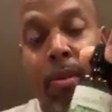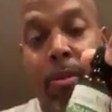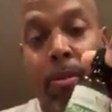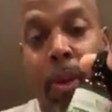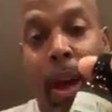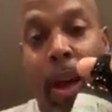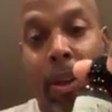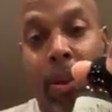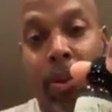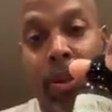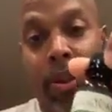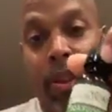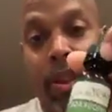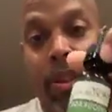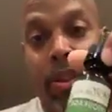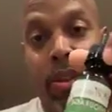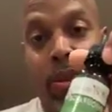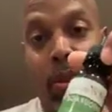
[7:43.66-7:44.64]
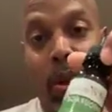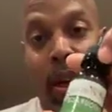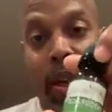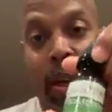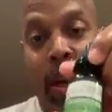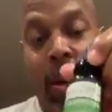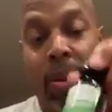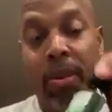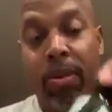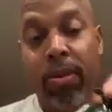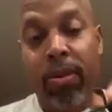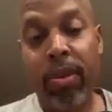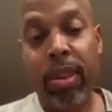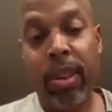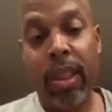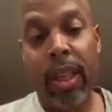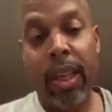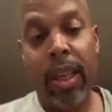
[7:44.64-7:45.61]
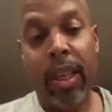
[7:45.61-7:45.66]
bottles of this to try it out.
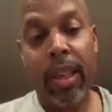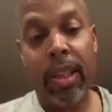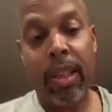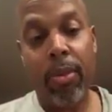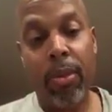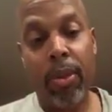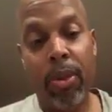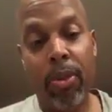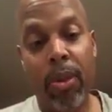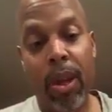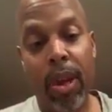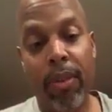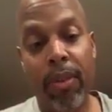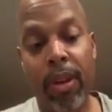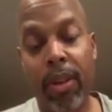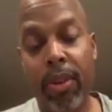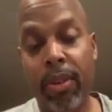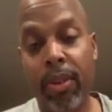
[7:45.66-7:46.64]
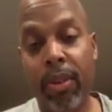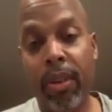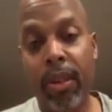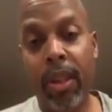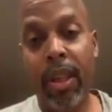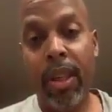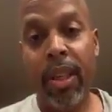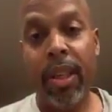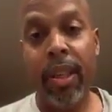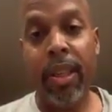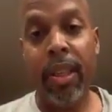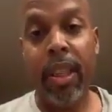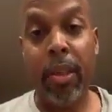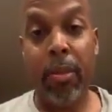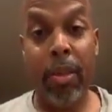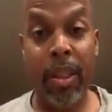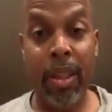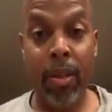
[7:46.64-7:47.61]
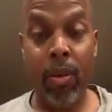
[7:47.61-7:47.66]
And uh, we do have other
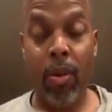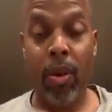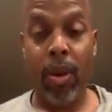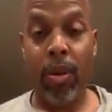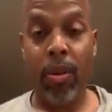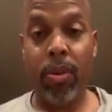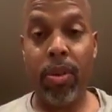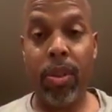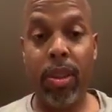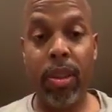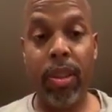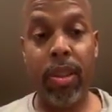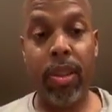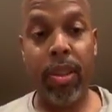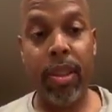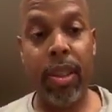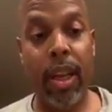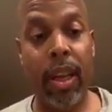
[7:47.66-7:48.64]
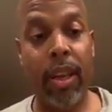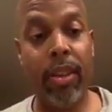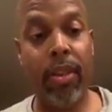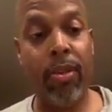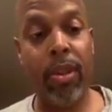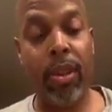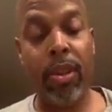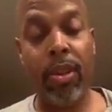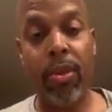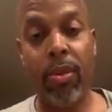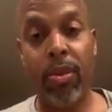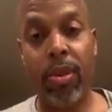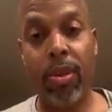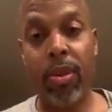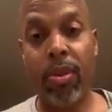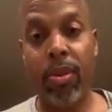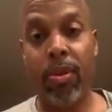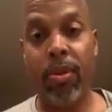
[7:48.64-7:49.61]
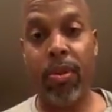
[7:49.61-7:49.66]
CBD oils that you can use
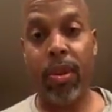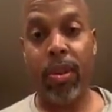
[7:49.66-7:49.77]
too.